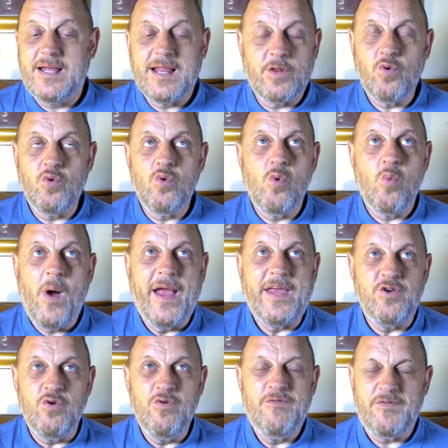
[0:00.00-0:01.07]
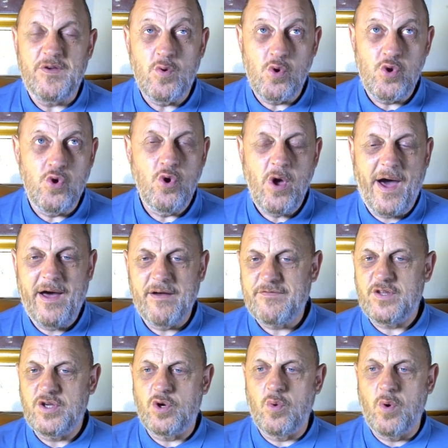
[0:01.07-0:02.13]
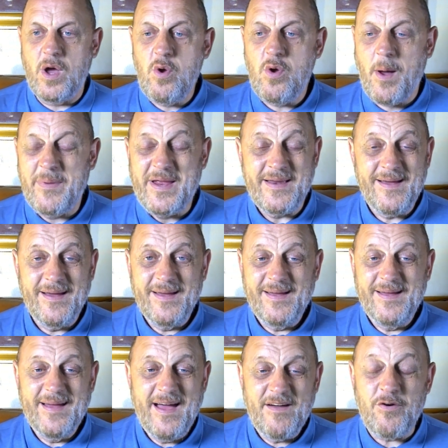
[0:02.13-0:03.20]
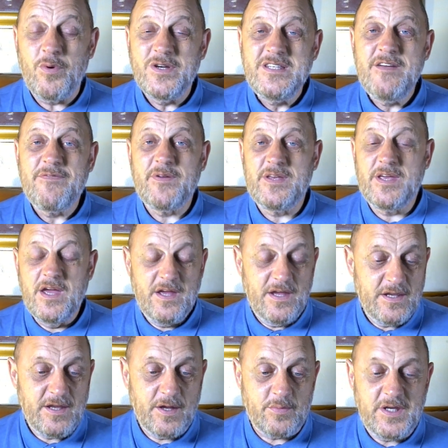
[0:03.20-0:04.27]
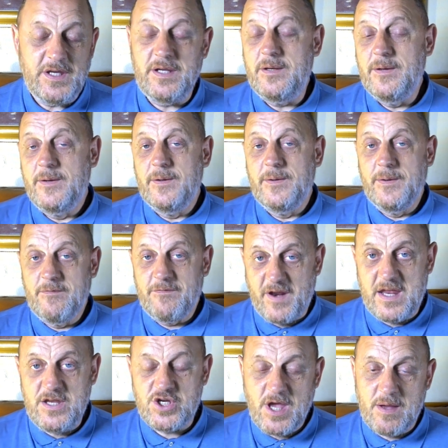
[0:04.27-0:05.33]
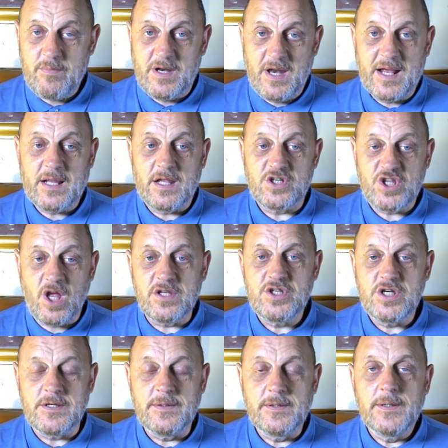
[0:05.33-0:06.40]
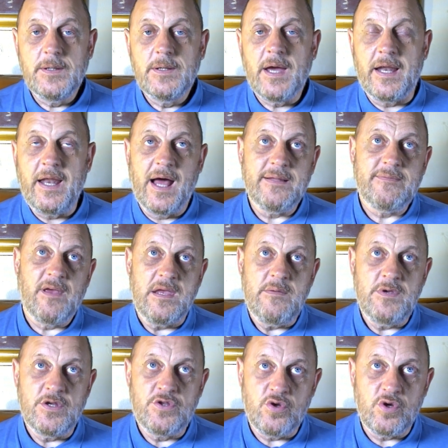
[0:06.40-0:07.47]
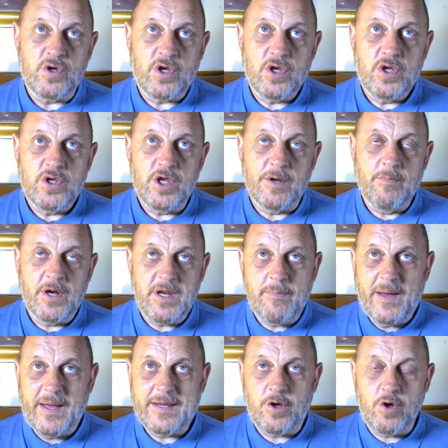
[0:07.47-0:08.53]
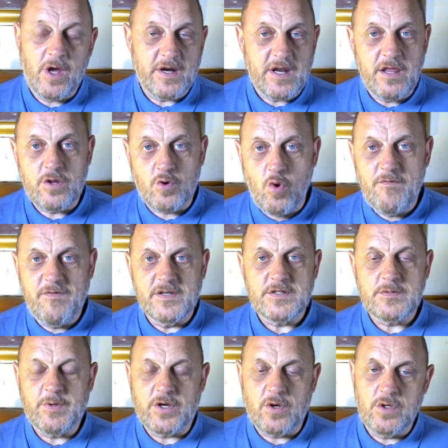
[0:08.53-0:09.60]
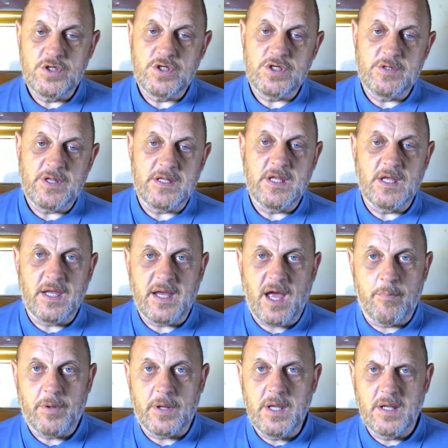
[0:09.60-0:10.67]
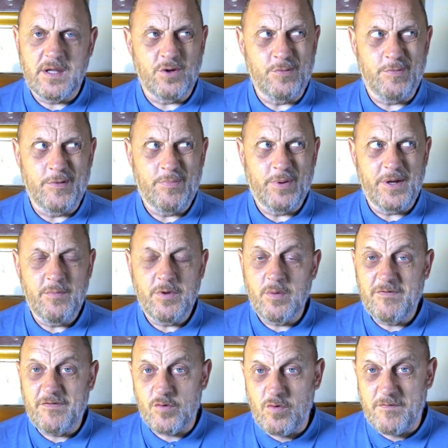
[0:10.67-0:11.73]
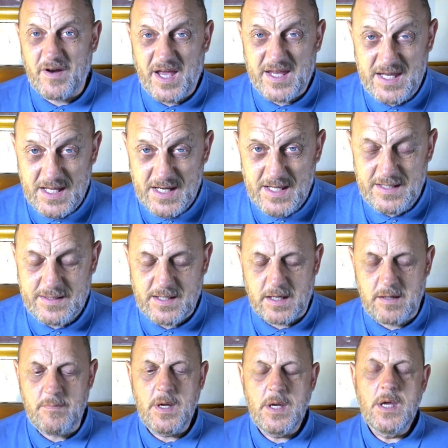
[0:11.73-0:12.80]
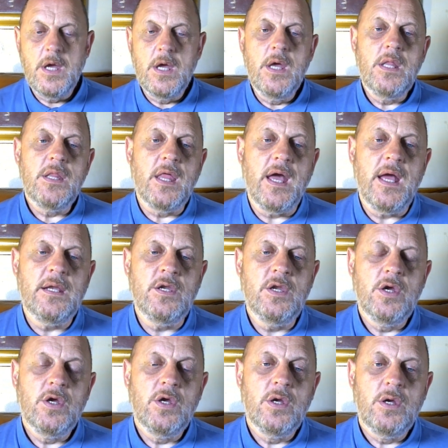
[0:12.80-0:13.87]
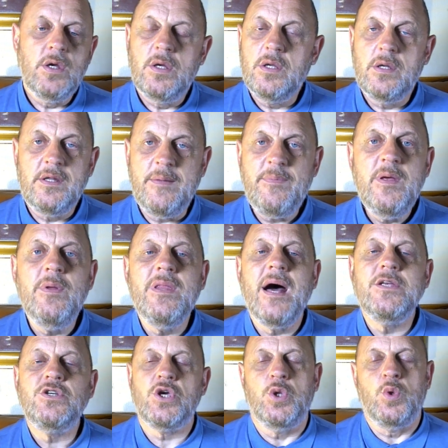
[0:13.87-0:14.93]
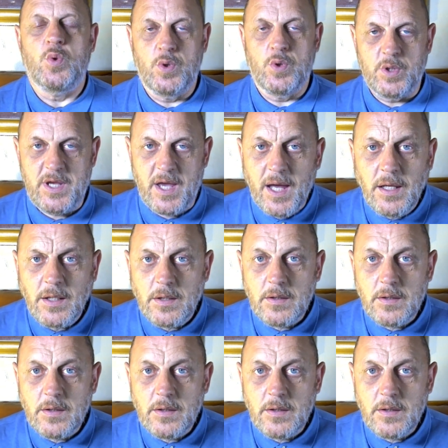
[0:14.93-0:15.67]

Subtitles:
I don't know why you feel you have to go out. I mean, if it wasn't for your wee friendship with Nicola Sturgeon and that time you took your money back out of Wraith Rovers because you didn't like a player who'd been playing with them for over a year at the time, then nobody would actually know who you are.